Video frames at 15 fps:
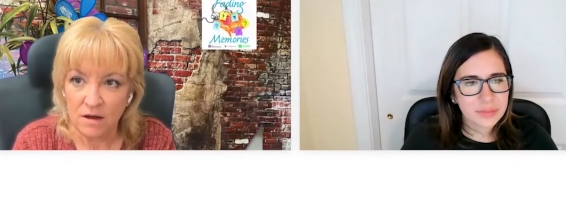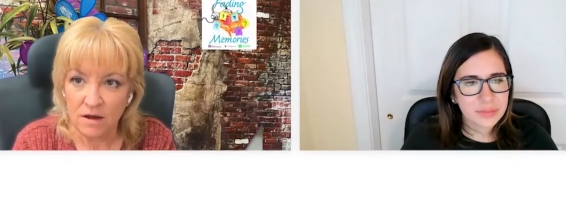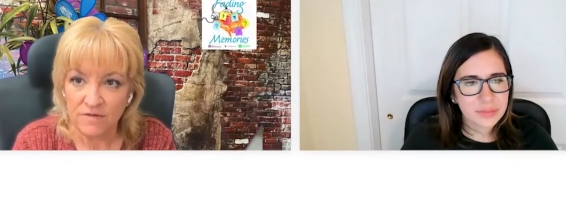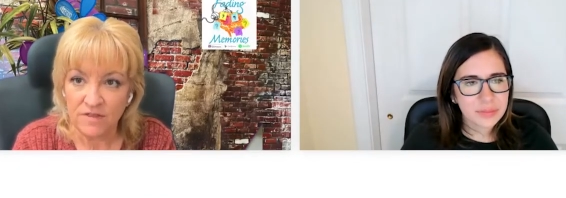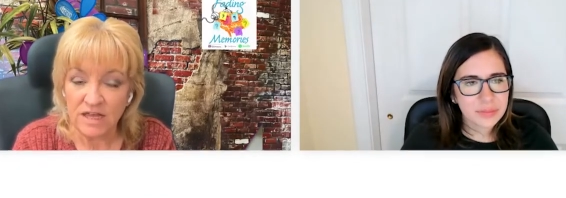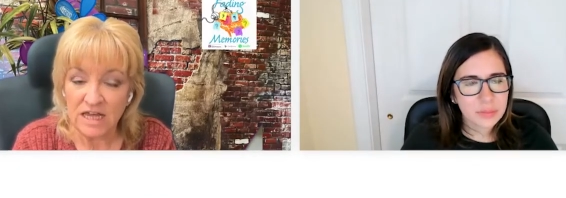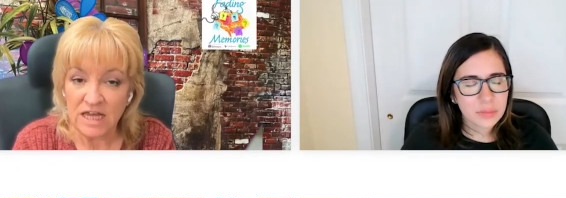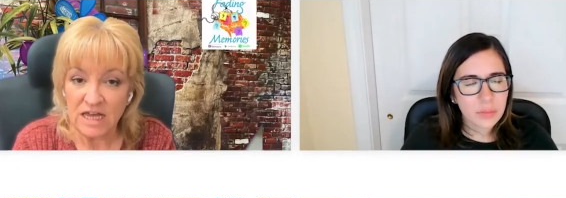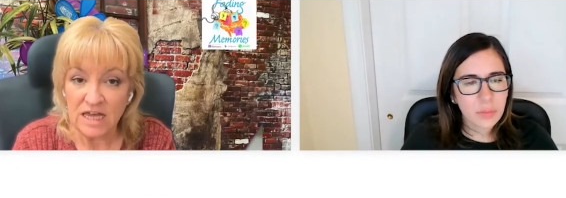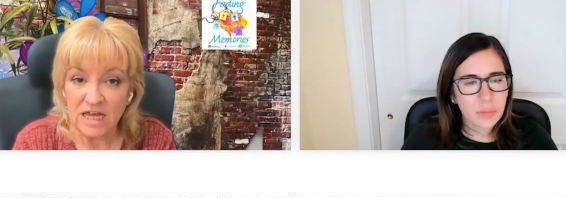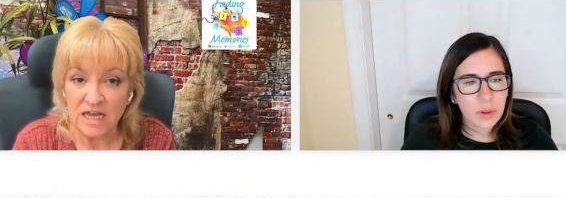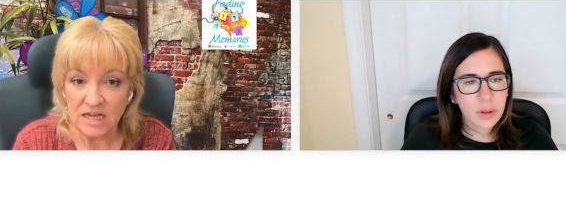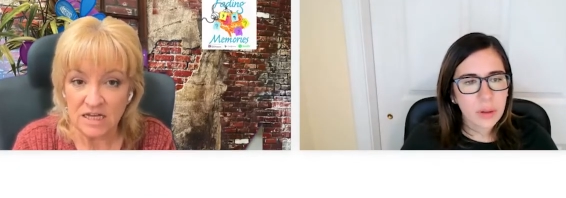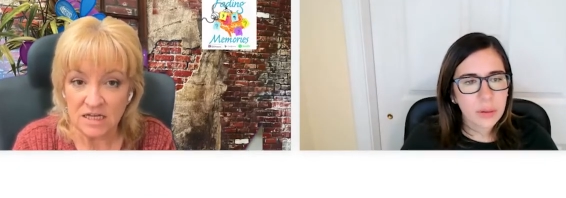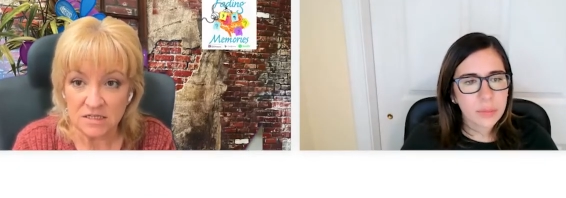Speaker 1: the
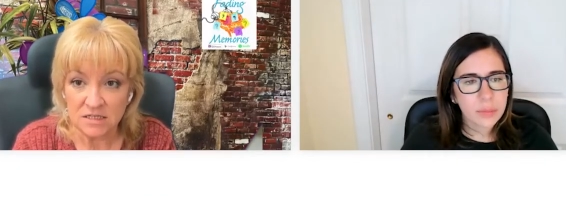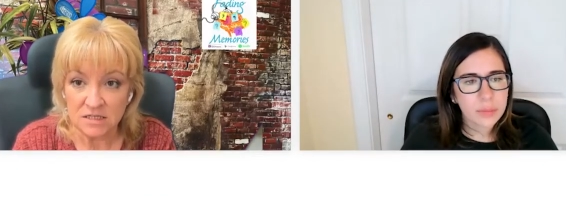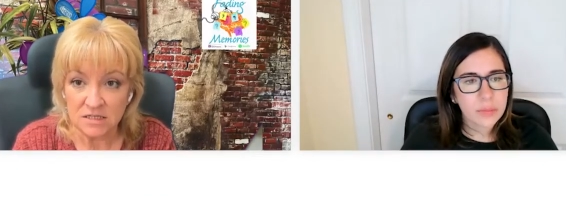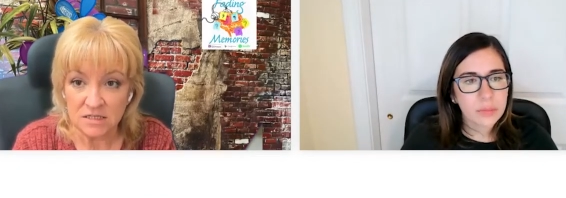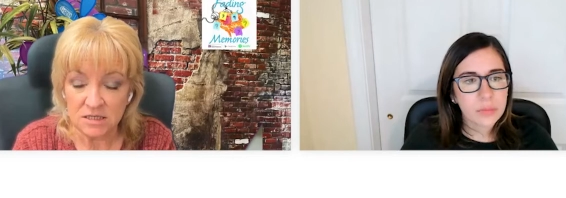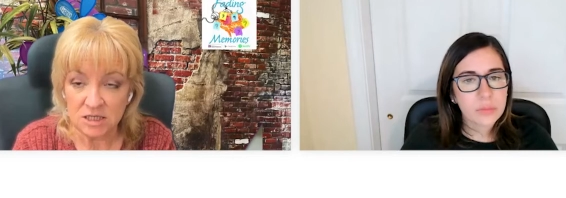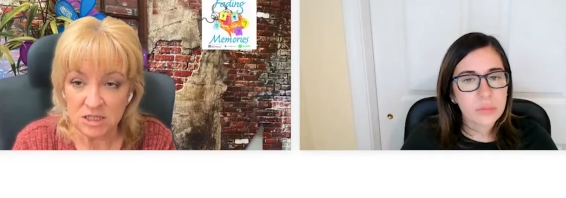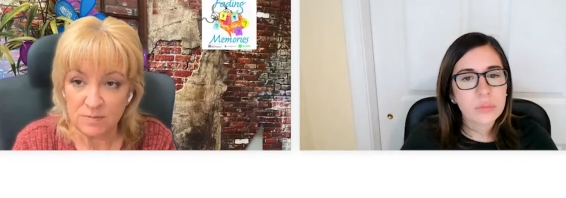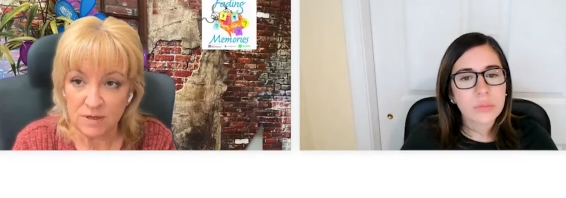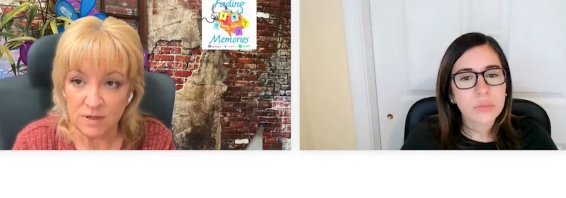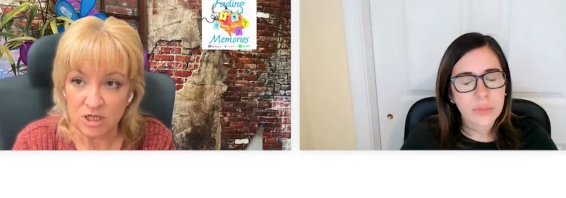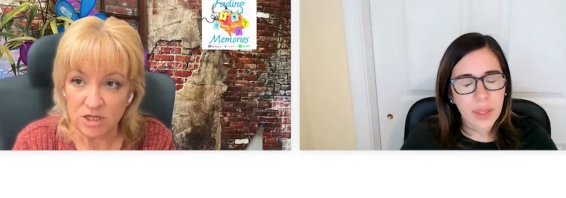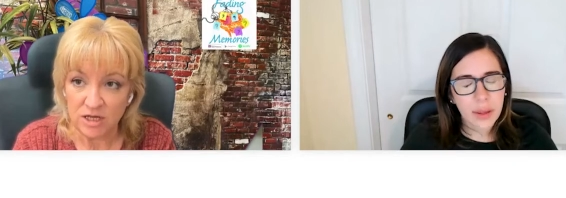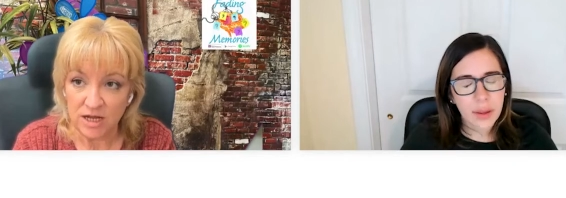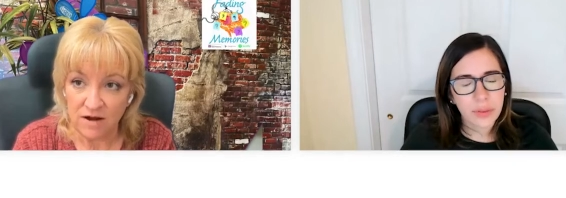ease
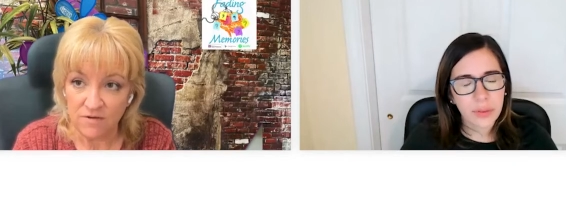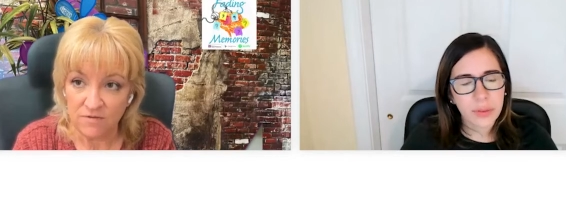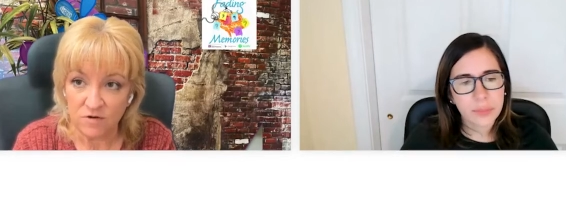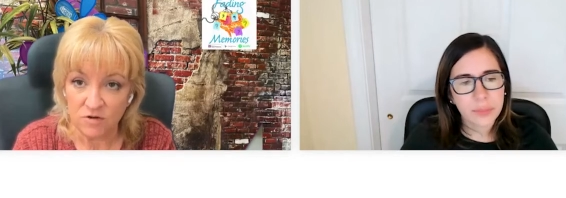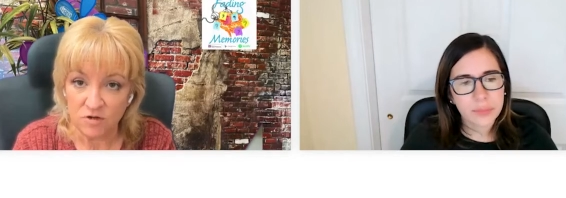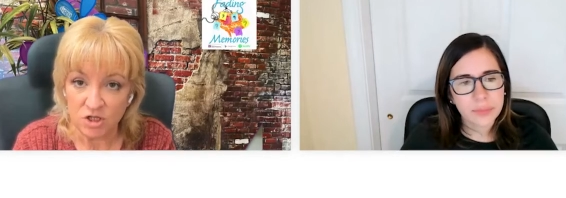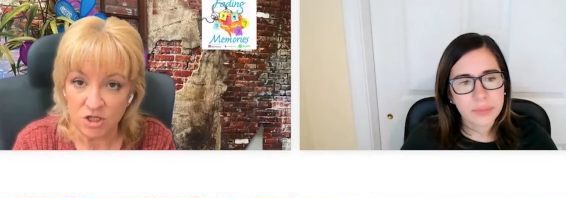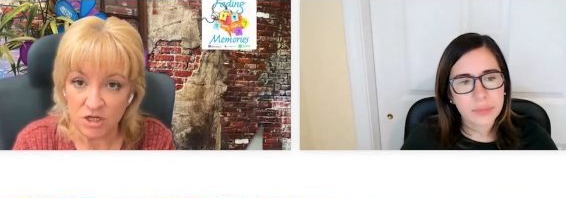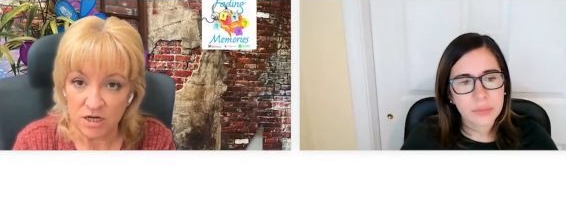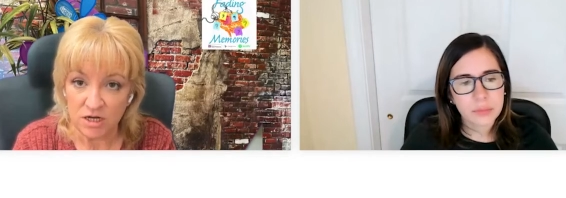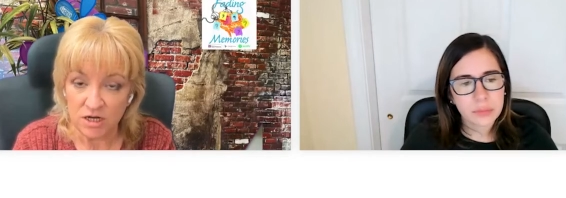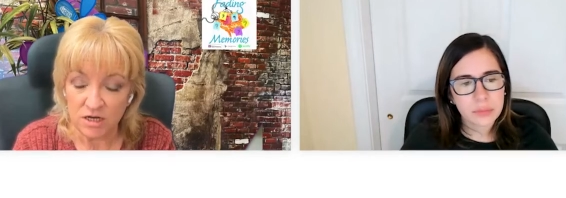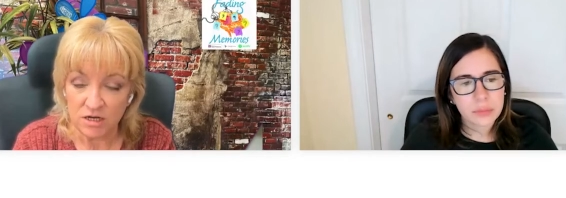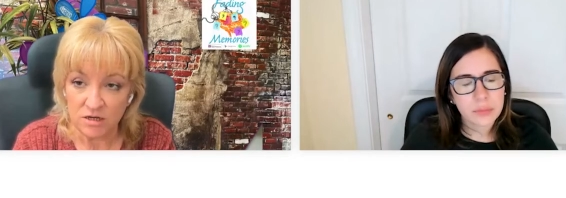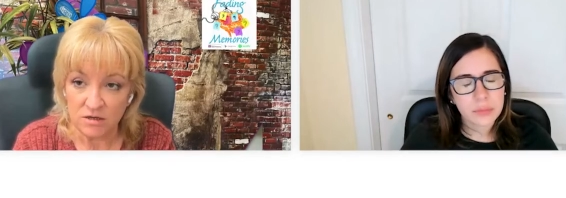especially after
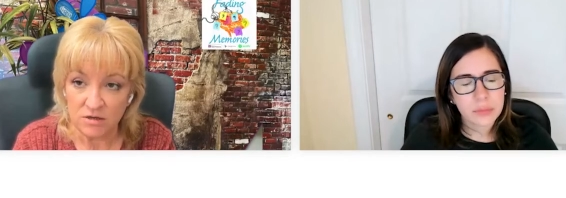she